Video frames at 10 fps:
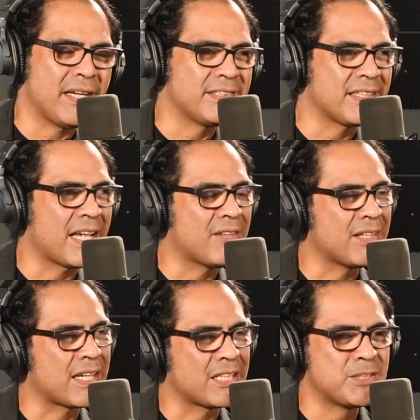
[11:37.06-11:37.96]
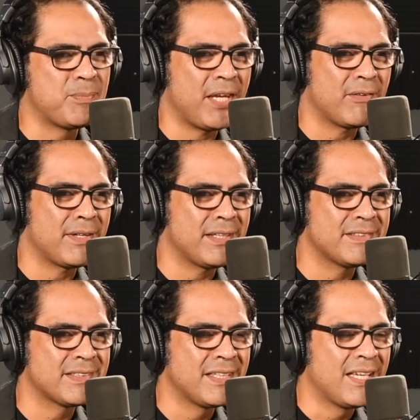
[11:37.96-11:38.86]
Yes. You got like
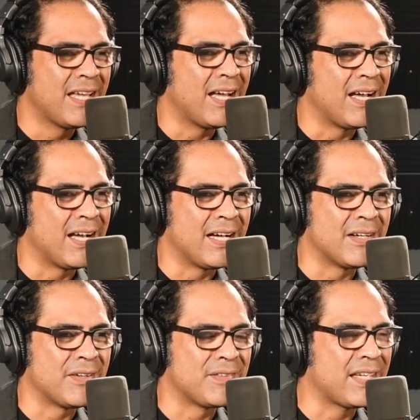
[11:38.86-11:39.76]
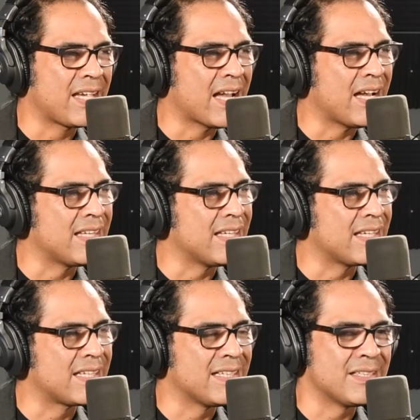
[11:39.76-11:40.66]
experience. Uh, they got
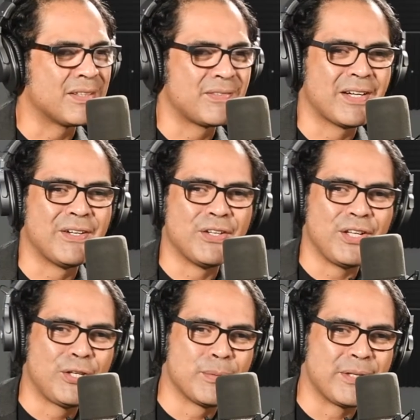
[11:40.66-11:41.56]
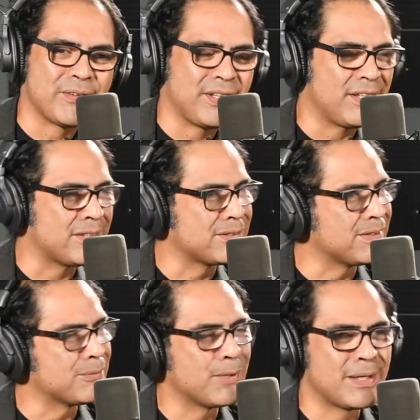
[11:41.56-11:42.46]
like uh, they're in the incubator here.
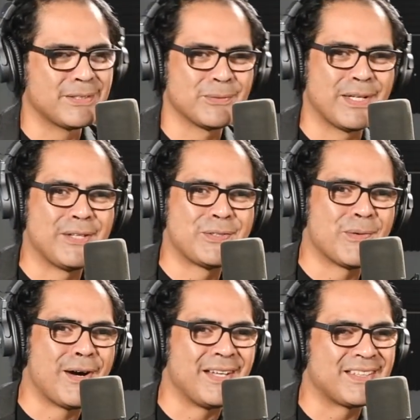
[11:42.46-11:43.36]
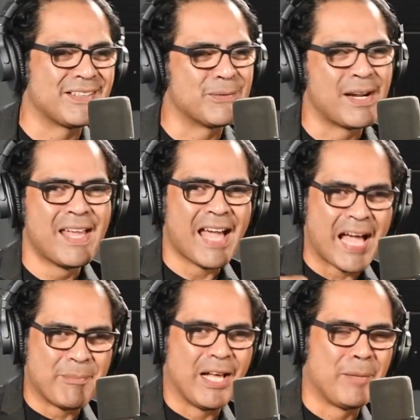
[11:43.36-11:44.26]
So yeah, what, what else you want?
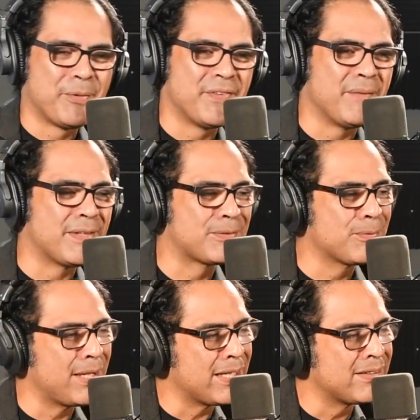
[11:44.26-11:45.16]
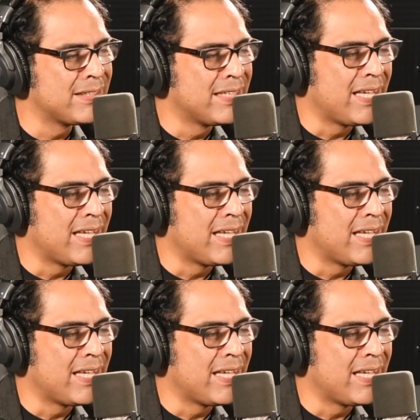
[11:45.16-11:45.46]
I'm helping them as well. He is.